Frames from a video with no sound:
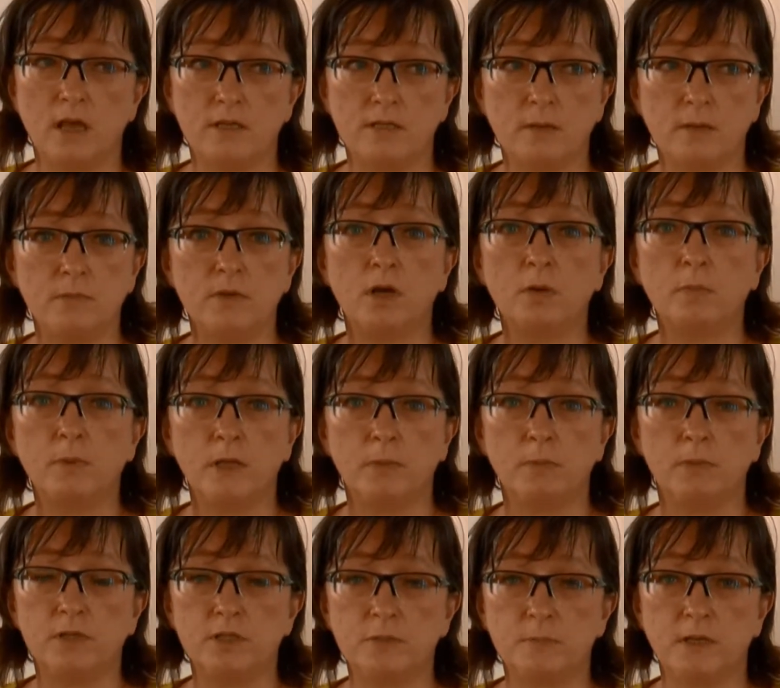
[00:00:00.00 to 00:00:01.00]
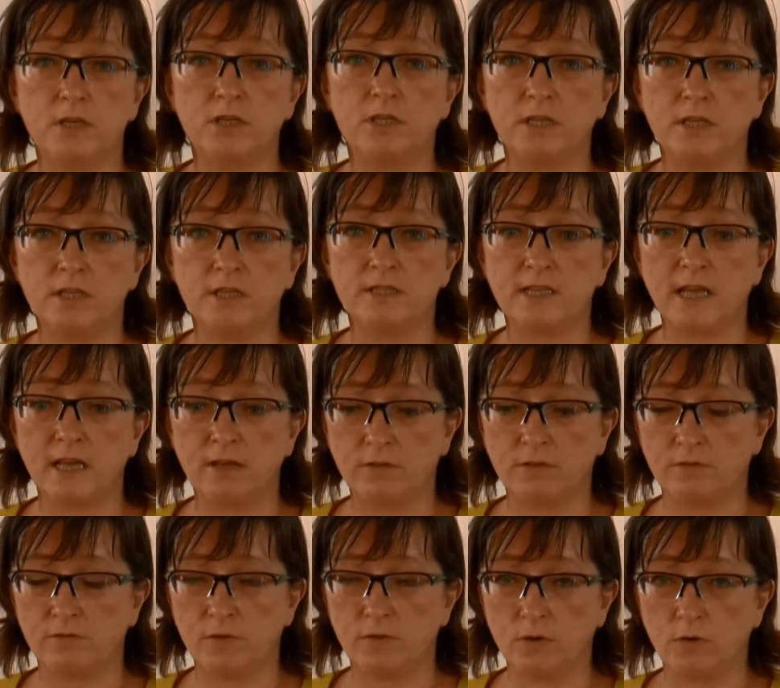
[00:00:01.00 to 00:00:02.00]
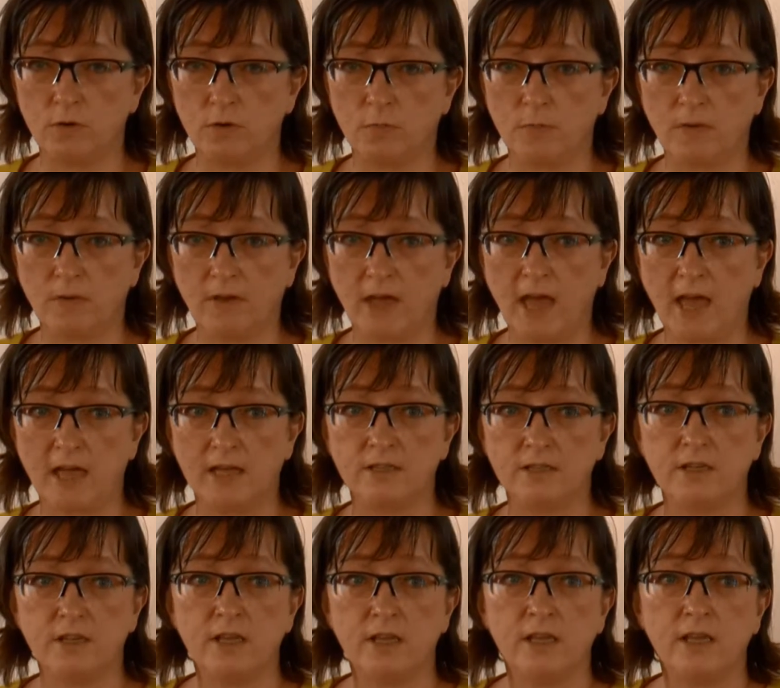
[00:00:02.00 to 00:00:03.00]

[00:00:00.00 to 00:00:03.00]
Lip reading: some young people, especially in the south of Europe, have had